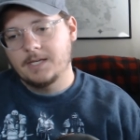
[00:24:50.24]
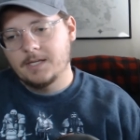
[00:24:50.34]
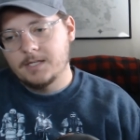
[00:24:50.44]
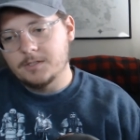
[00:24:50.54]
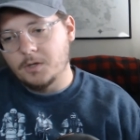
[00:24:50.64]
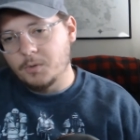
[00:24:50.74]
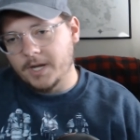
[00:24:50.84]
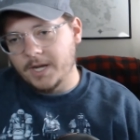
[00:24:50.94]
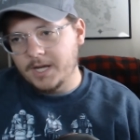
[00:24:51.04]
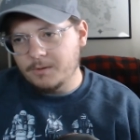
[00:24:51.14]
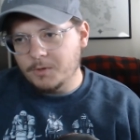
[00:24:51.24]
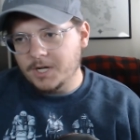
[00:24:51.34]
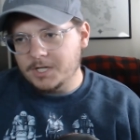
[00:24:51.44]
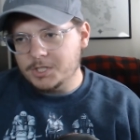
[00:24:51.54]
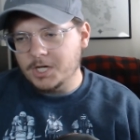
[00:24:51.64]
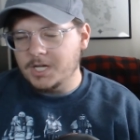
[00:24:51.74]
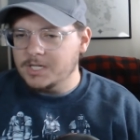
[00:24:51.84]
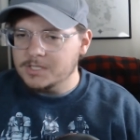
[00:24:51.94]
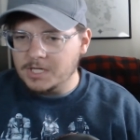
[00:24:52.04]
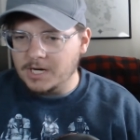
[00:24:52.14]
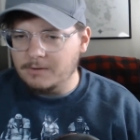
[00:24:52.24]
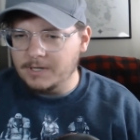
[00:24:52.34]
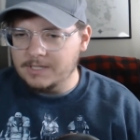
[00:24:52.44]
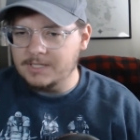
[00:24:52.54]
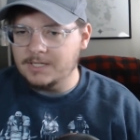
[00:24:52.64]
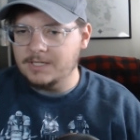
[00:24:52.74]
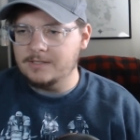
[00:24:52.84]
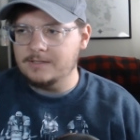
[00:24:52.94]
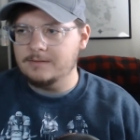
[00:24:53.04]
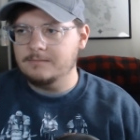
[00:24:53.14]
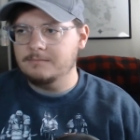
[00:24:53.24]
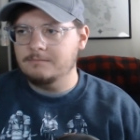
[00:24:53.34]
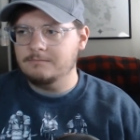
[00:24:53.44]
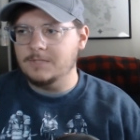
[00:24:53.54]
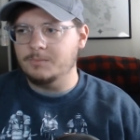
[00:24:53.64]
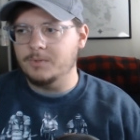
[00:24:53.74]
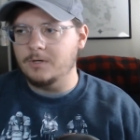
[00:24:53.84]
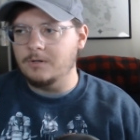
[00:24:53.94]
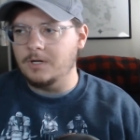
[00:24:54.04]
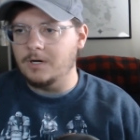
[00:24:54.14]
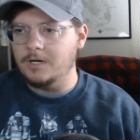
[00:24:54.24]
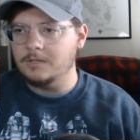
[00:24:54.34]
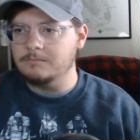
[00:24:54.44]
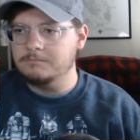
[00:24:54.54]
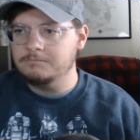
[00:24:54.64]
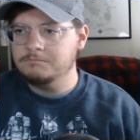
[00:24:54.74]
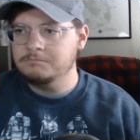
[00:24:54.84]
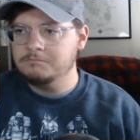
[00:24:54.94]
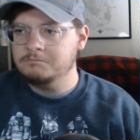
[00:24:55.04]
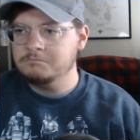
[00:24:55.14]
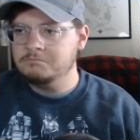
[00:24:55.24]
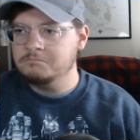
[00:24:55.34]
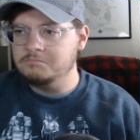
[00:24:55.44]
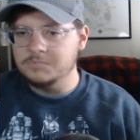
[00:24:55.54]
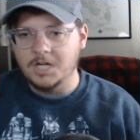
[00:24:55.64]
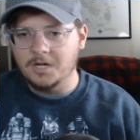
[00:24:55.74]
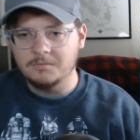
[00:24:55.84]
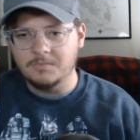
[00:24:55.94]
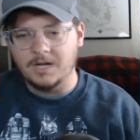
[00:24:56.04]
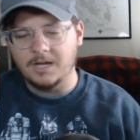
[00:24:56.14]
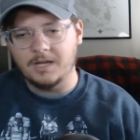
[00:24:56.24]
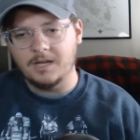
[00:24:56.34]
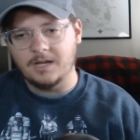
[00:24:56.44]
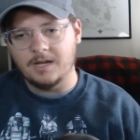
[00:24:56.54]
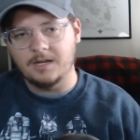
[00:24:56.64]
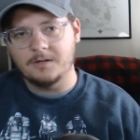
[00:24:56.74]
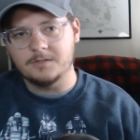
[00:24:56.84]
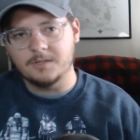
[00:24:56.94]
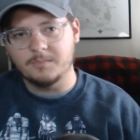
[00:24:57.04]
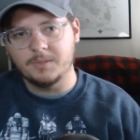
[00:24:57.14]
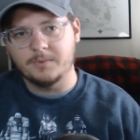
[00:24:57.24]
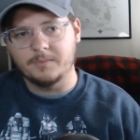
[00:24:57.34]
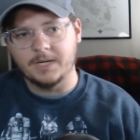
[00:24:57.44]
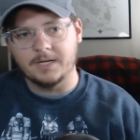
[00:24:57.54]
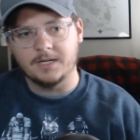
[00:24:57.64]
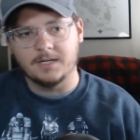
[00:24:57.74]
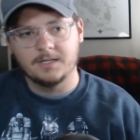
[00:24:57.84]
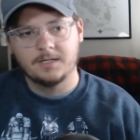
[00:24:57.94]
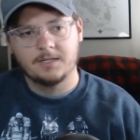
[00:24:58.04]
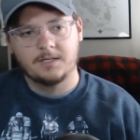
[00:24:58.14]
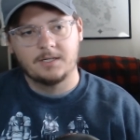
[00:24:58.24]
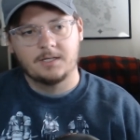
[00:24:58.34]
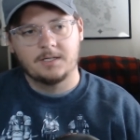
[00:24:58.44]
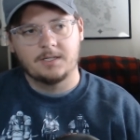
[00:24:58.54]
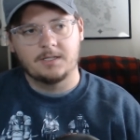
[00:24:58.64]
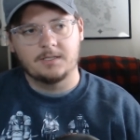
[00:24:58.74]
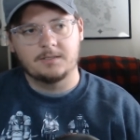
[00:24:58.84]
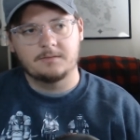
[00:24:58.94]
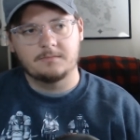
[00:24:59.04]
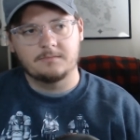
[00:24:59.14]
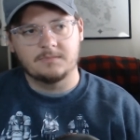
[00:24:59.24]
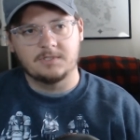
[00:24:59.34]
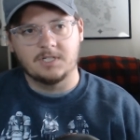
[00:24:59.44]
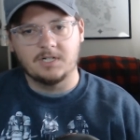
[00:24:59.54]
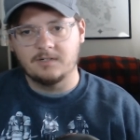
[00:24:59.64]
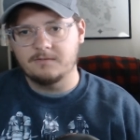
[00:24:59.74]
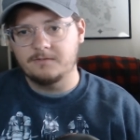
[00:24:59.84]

so would I would I change how I did the prologue? No, I I know some people might not love